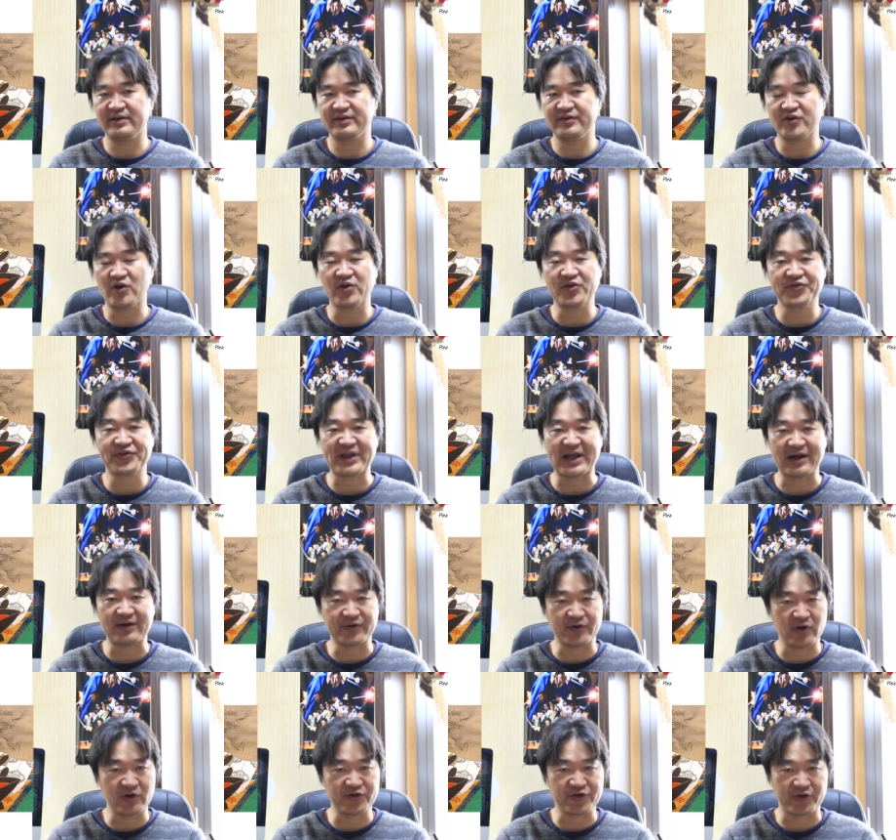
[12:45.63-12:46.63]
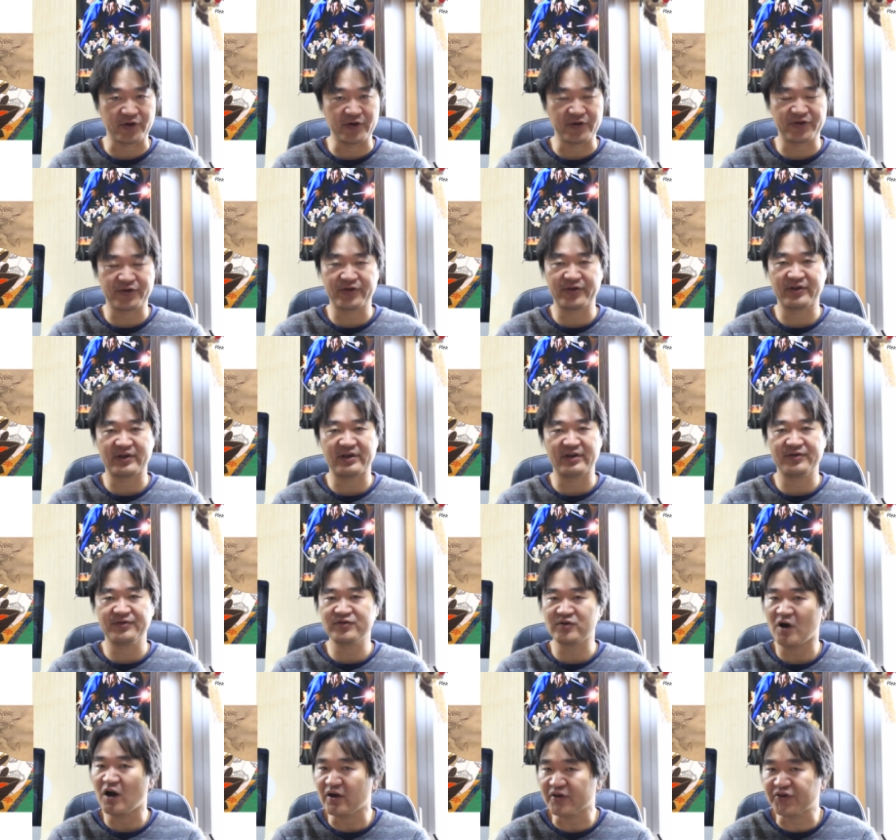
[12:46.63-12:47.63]
sword style dojos
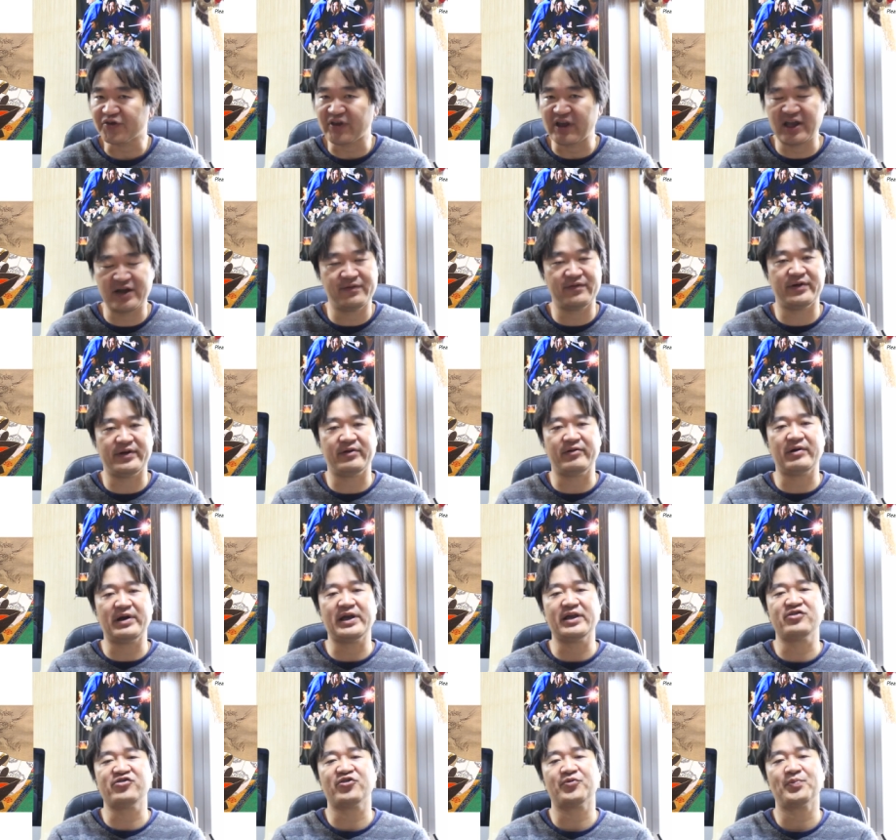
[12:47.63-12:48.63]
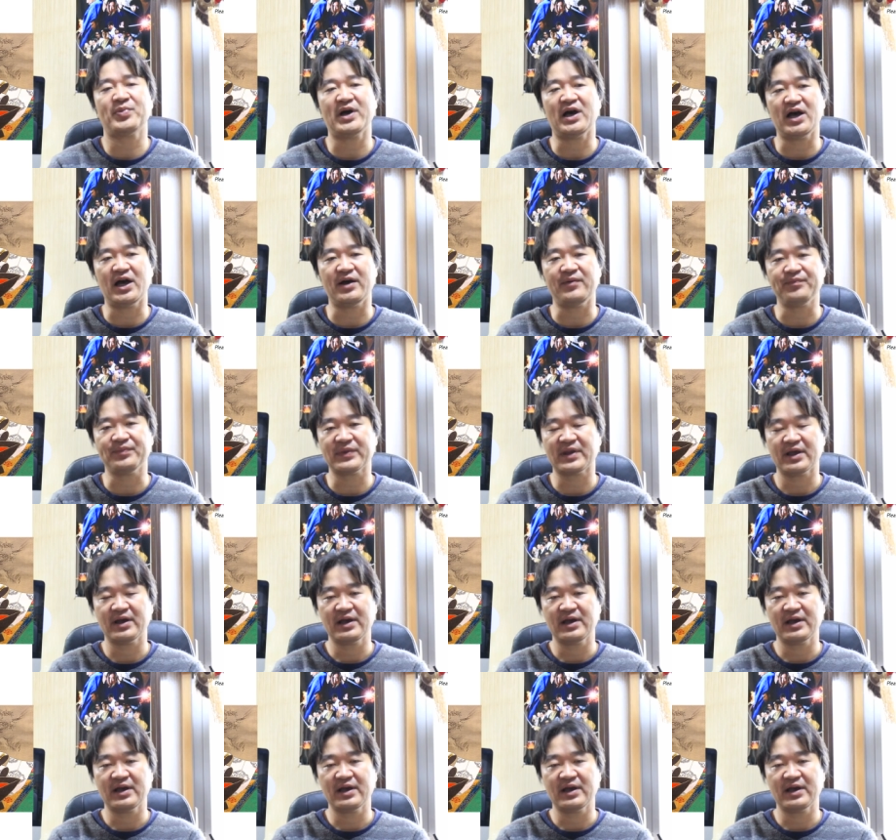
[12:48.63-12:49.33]
flourished everywhere in Japan.